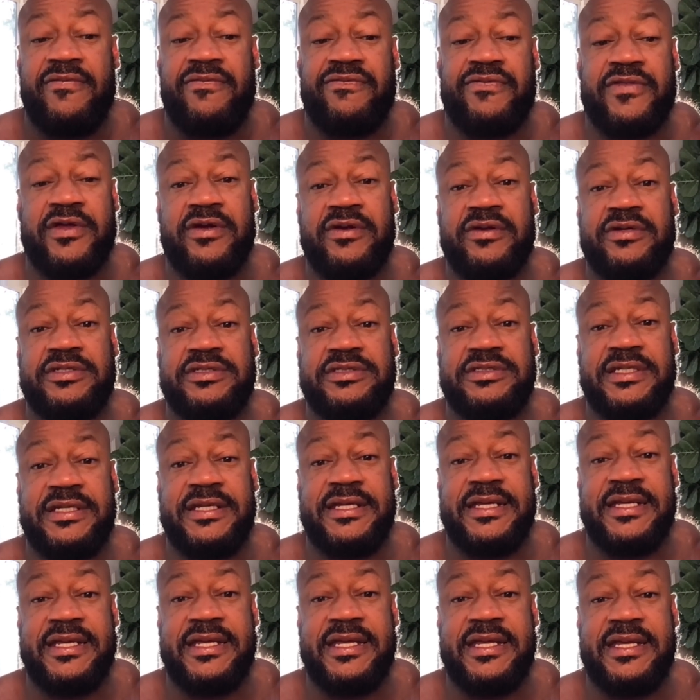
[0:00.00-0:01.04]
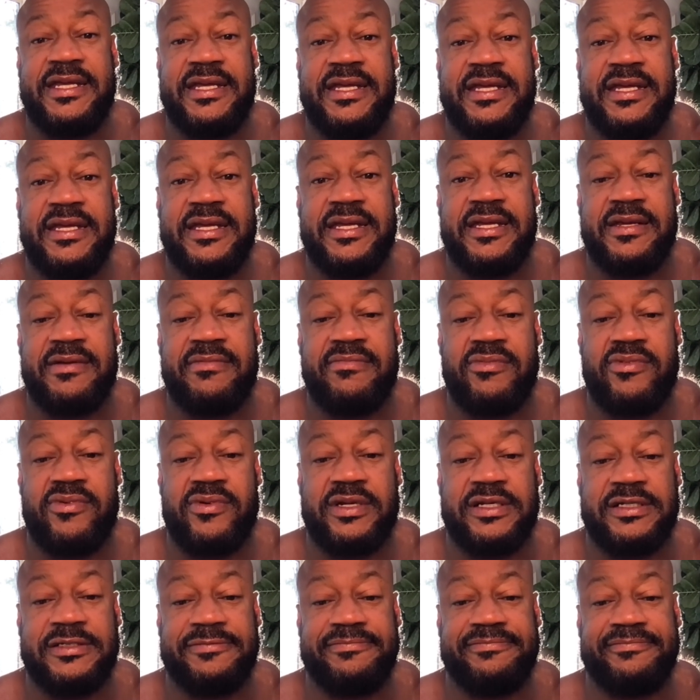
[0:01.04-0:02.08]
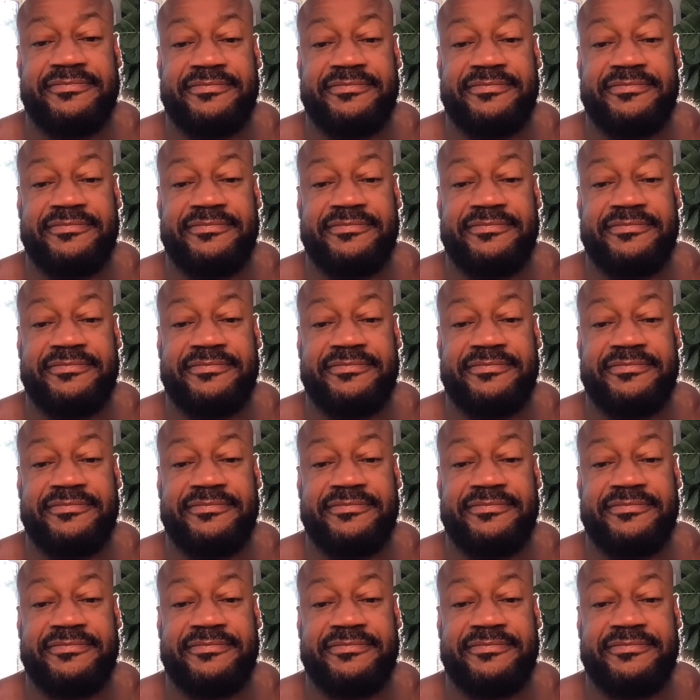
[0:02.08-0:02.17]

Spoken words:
Thursday morning.